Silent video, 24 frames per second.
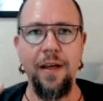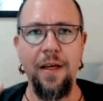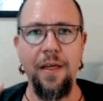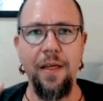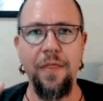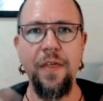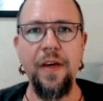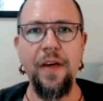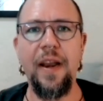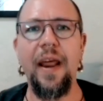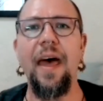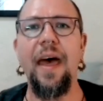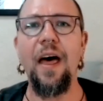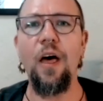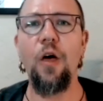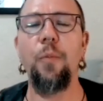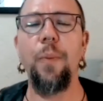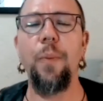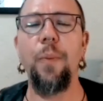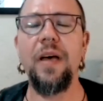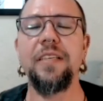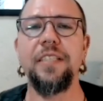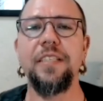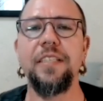that
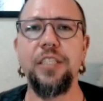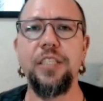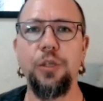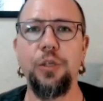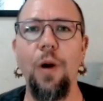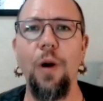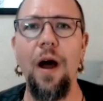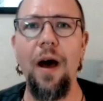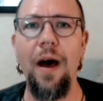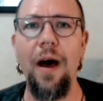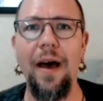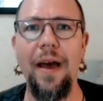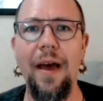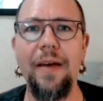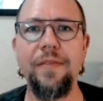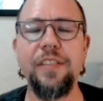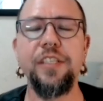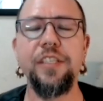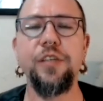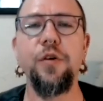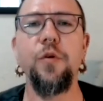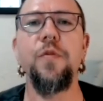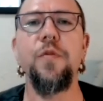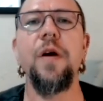help us thrive
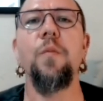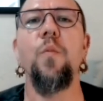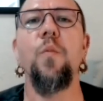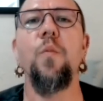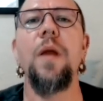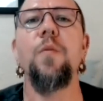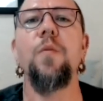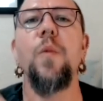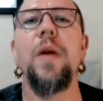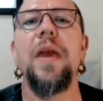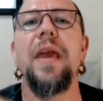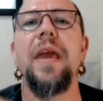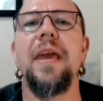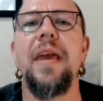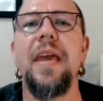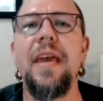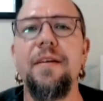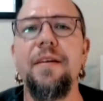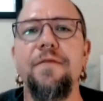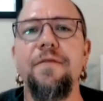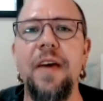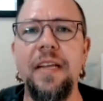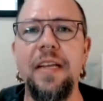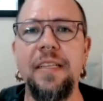so that when we
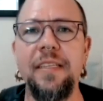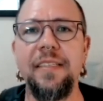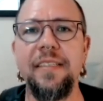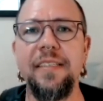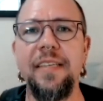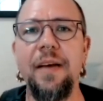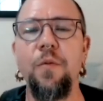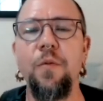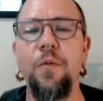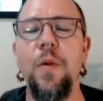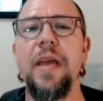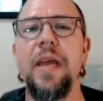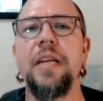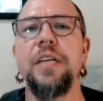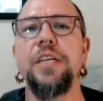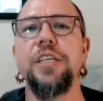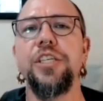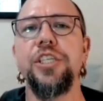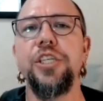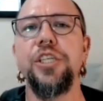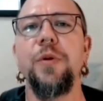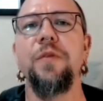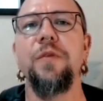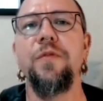give consent, we can
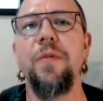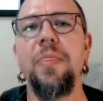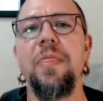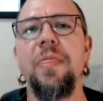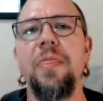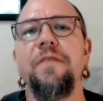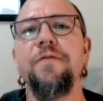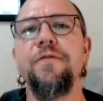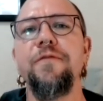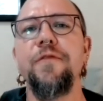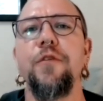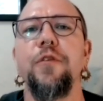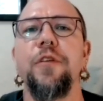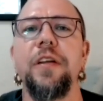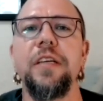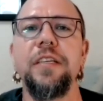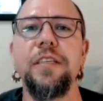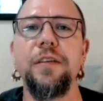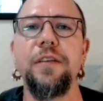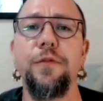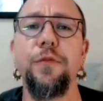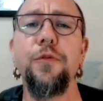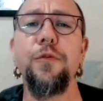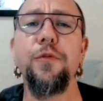do it from the fullness
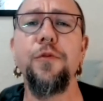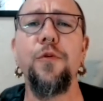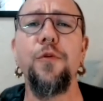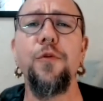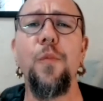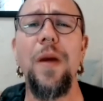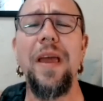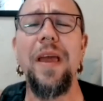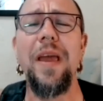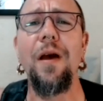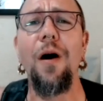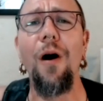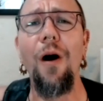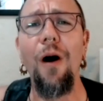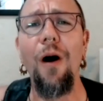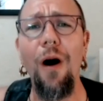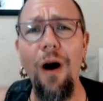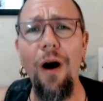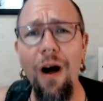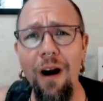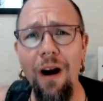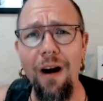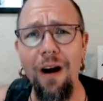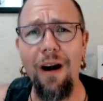of who we
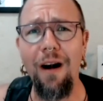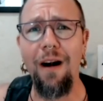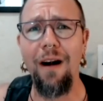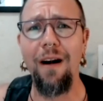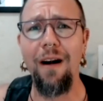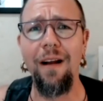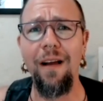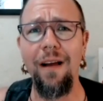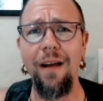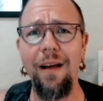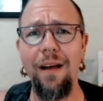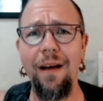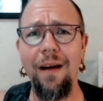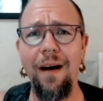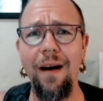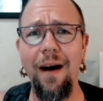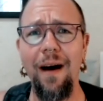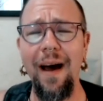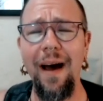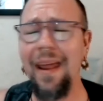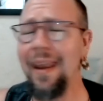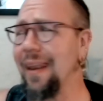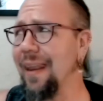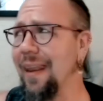are.
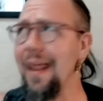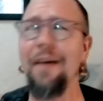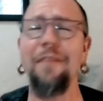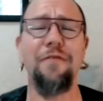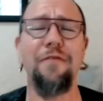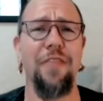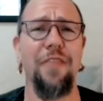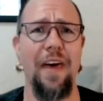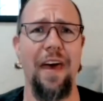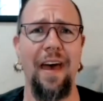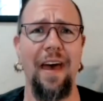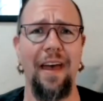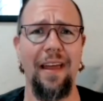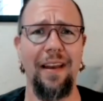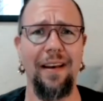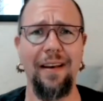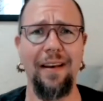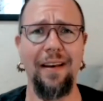I love that.